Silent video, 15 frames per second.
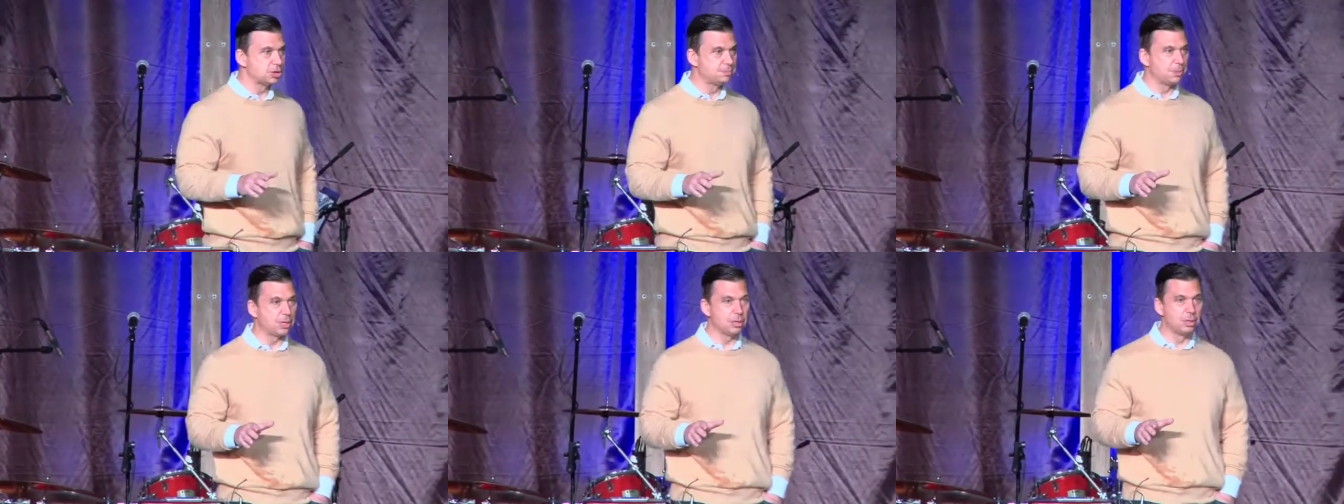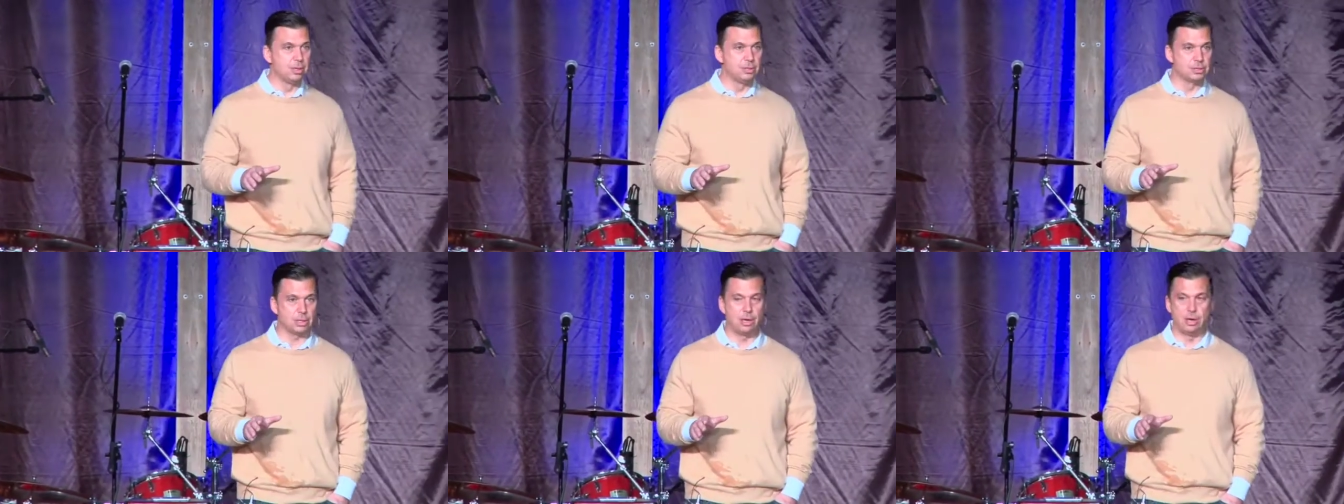
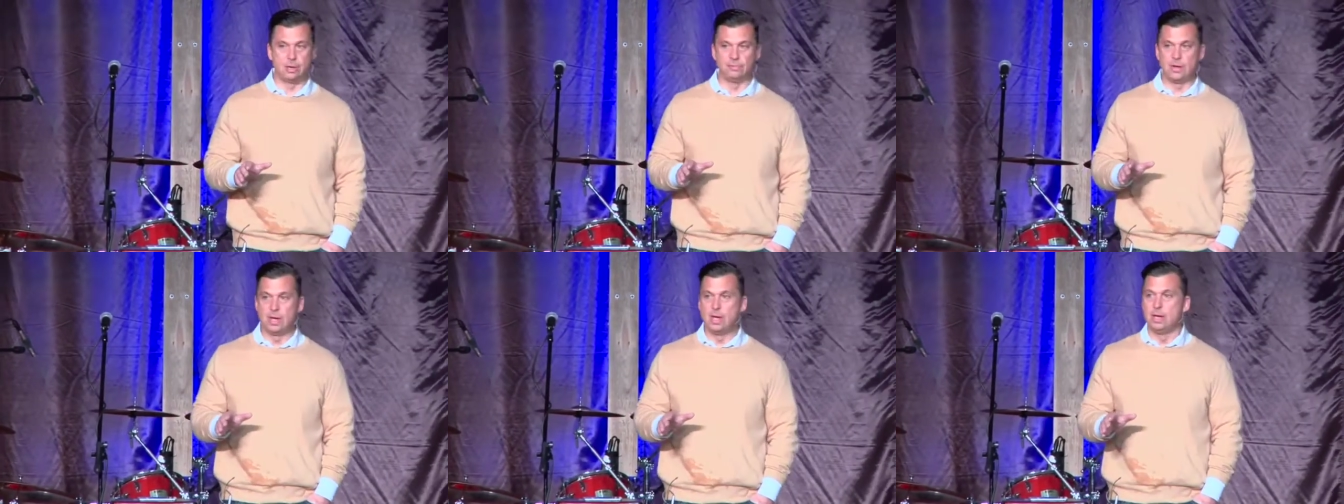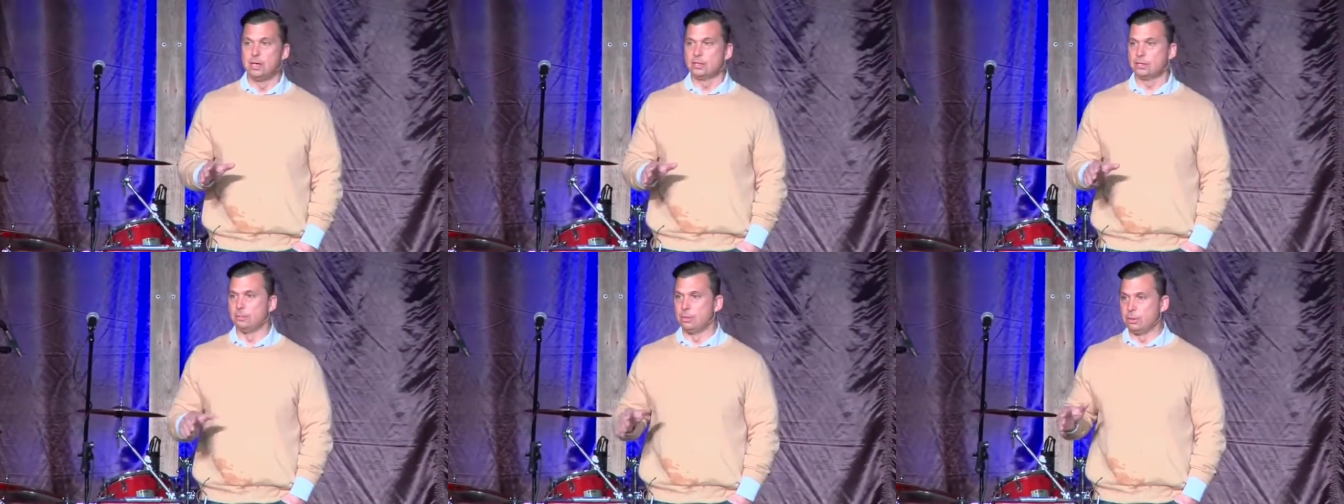because of
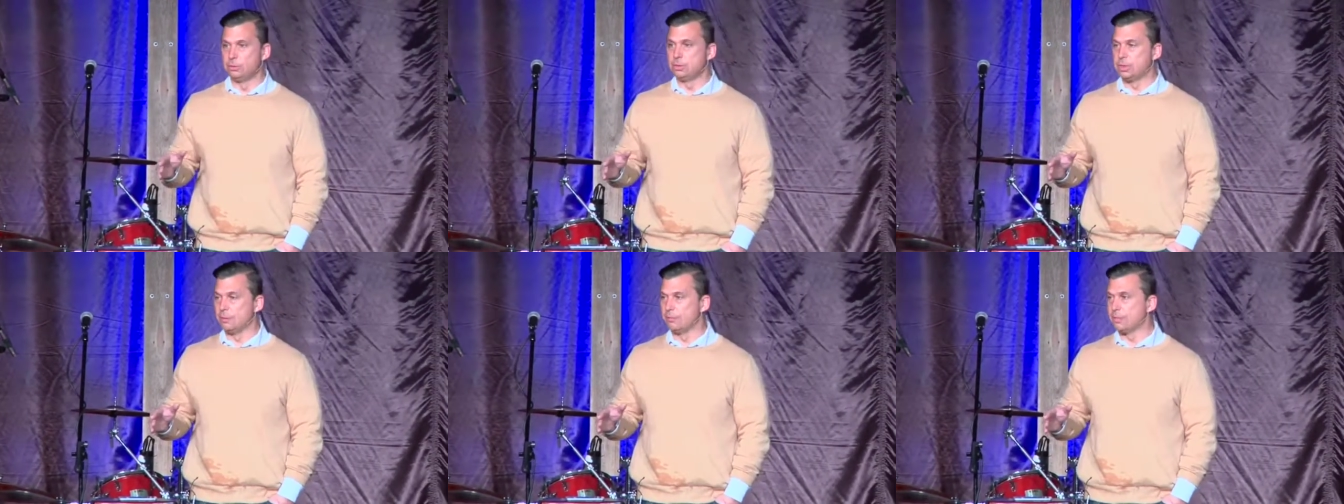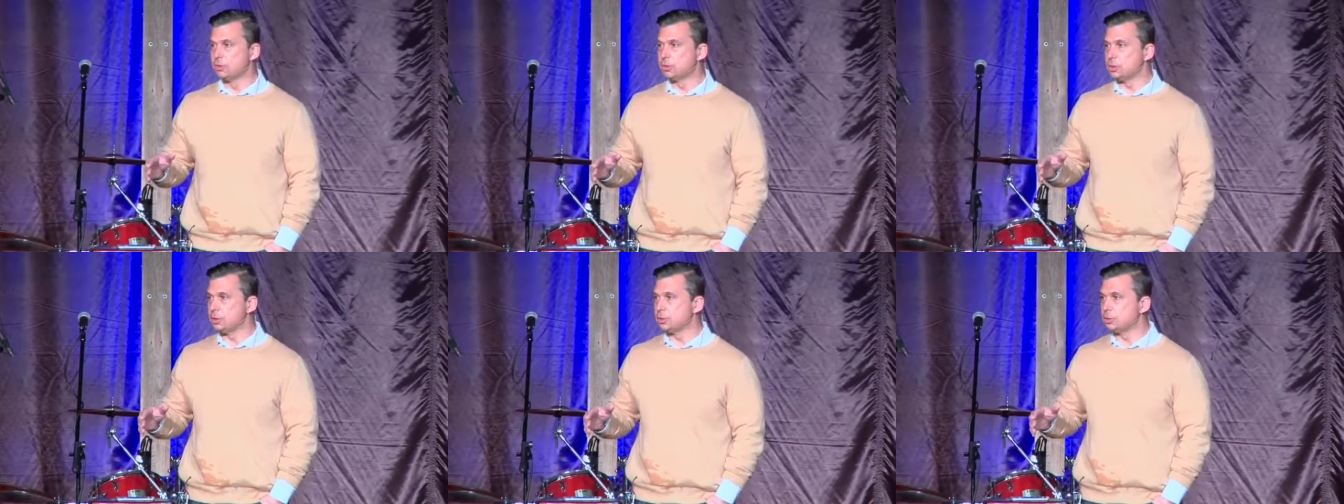some of those
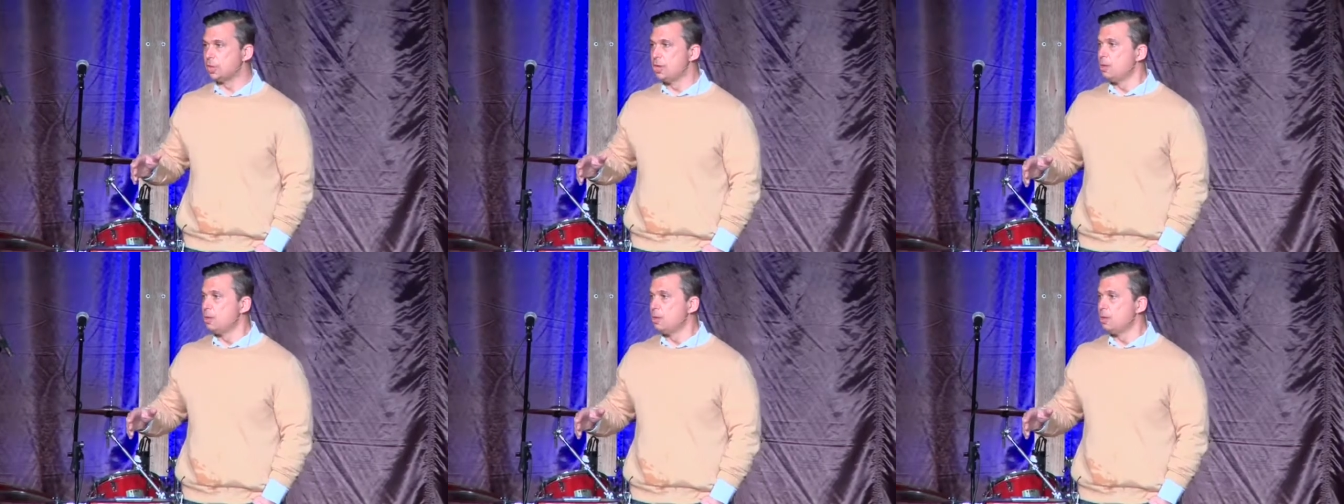differences,